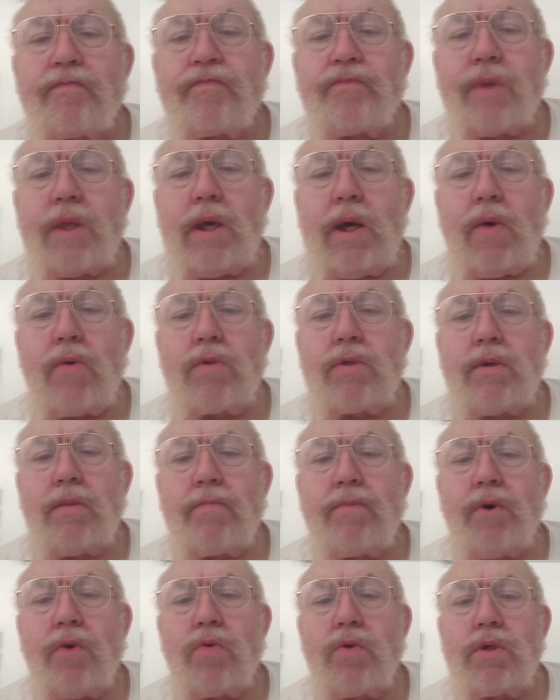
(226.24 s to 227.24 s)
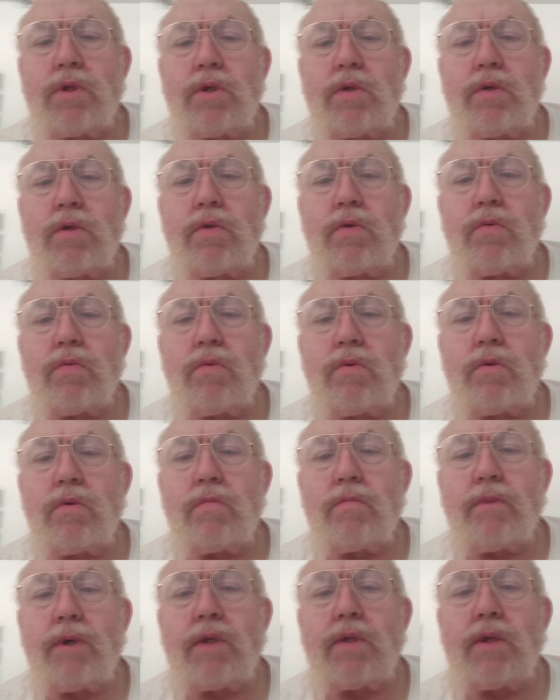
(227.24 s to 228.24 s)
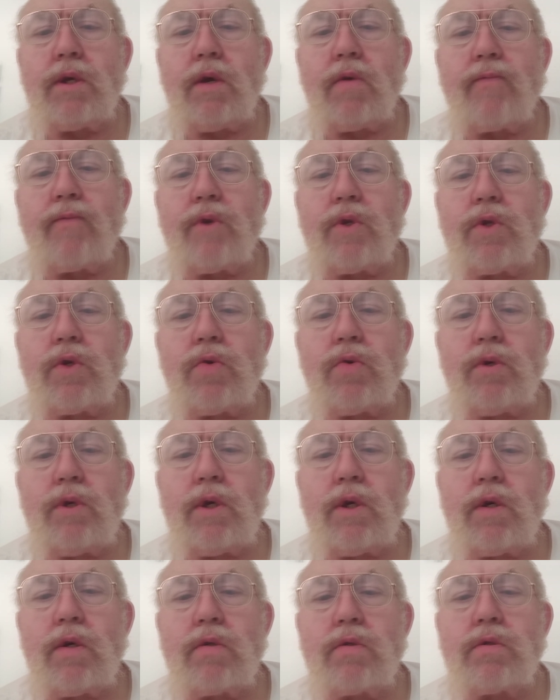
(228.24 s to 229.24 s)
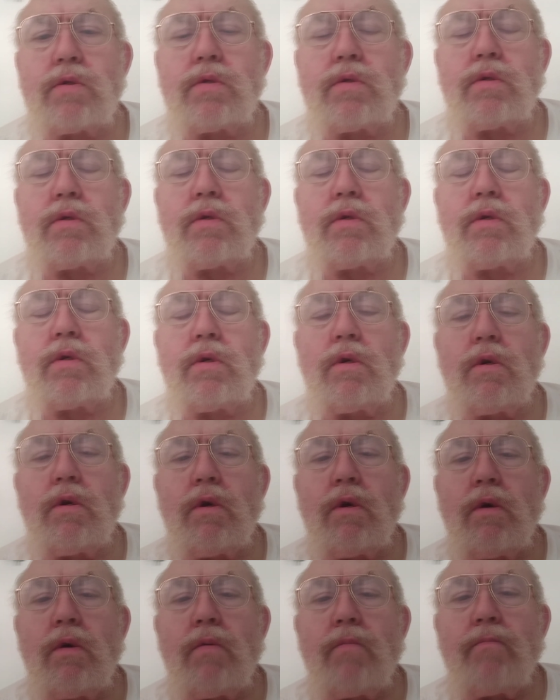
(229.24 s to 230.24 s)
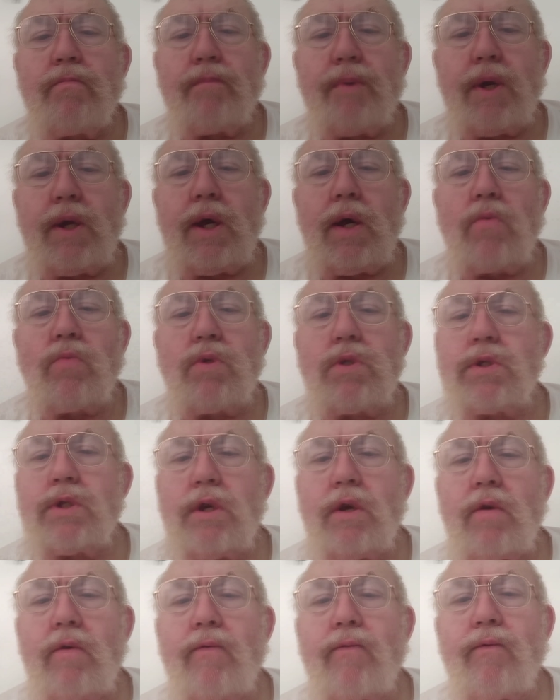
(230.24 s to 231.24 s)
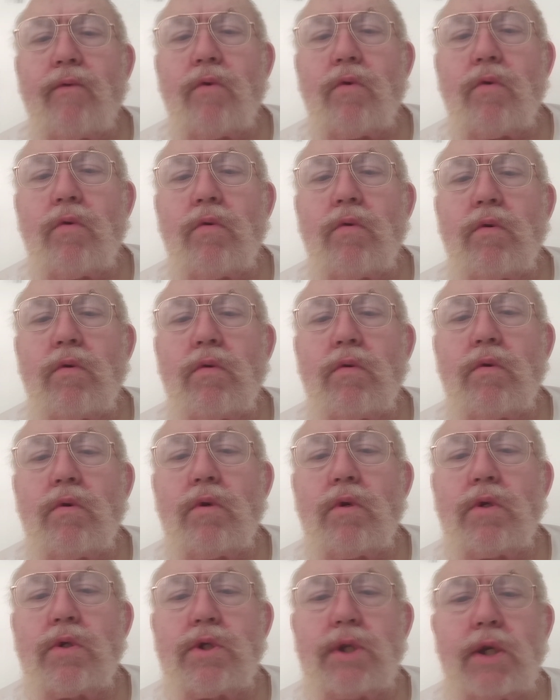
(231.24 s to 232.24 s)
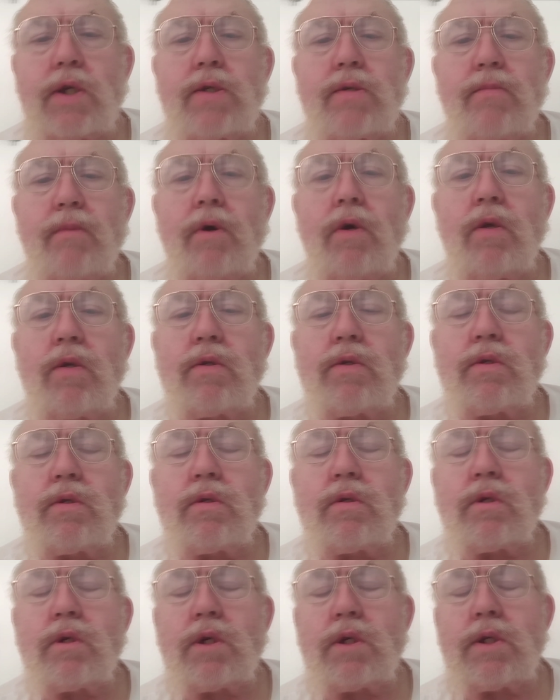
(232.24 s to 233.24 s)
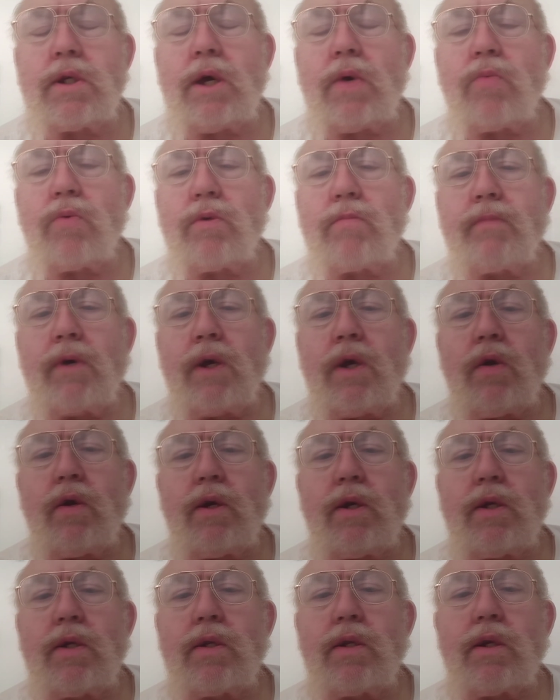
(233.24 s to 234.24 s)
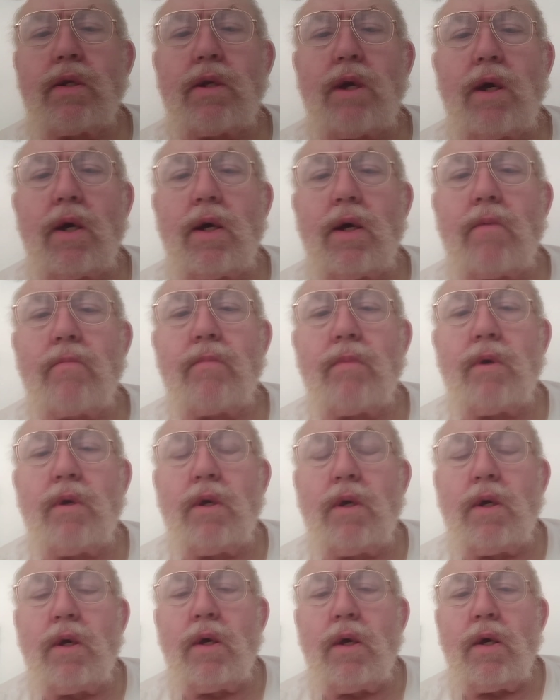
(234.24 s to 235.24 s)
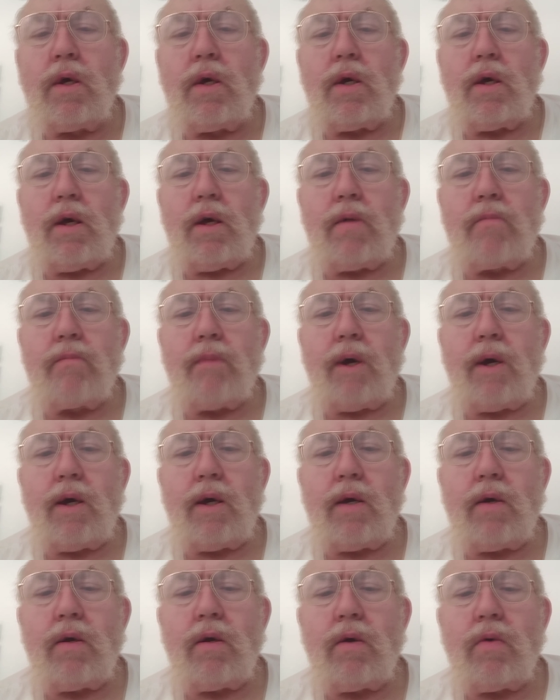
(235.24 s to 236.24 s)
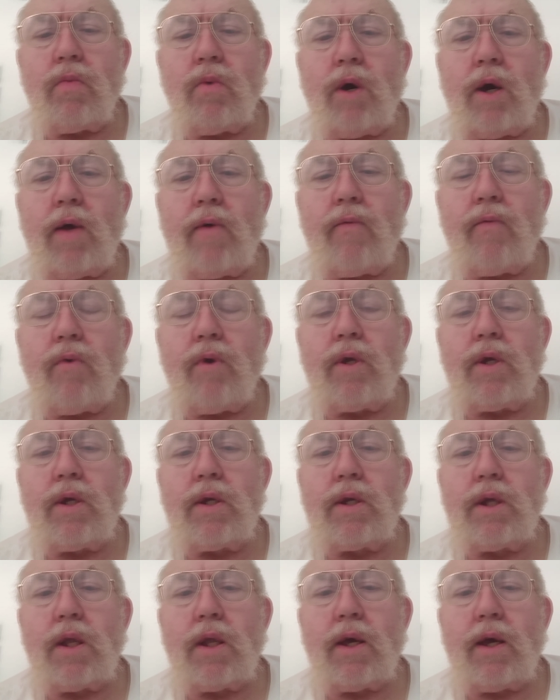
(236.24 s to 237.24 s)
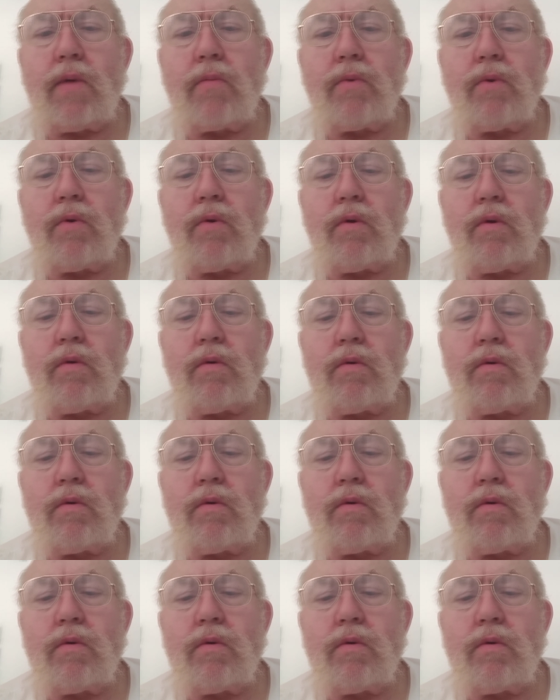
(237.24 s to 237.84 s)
I was supposed to have been there for 2 years, but I was there for 6 months because I was married at the time, and my wife went into labor.